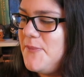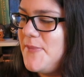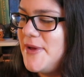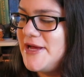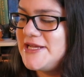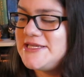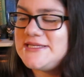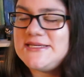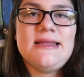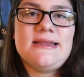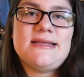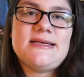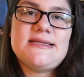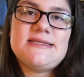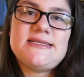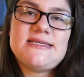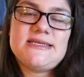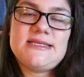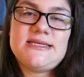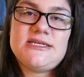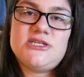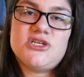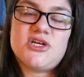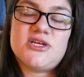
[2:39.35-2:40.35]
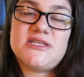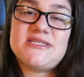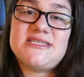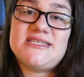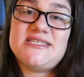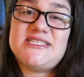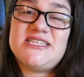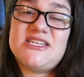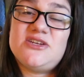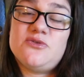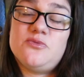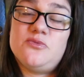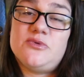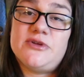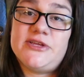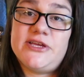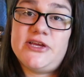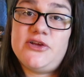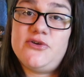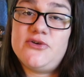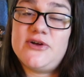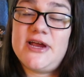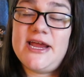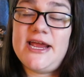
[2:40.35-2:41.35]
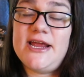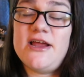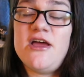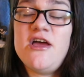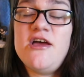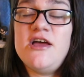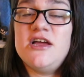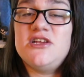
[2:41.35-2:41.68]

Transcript: but Lindsay Lee Johnson did a really great